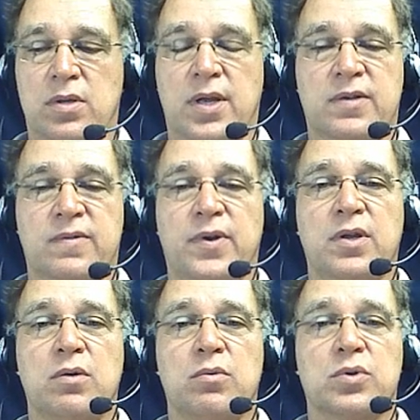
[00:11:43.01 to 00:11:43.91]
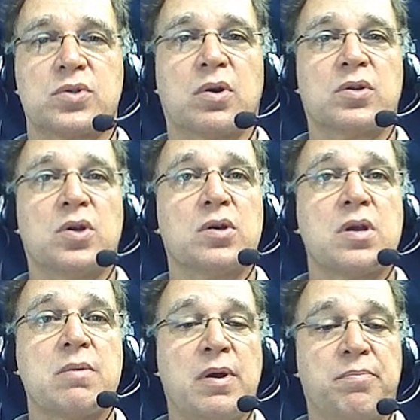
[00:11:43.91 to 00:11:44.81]
In the next video we'll start
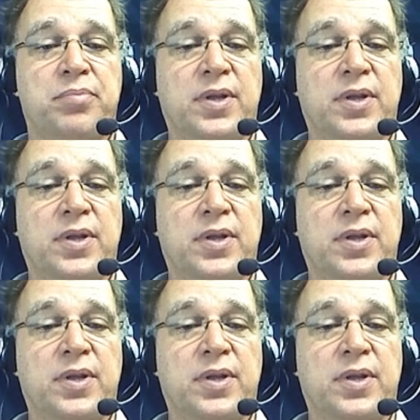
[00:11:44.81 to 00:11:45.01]
talking about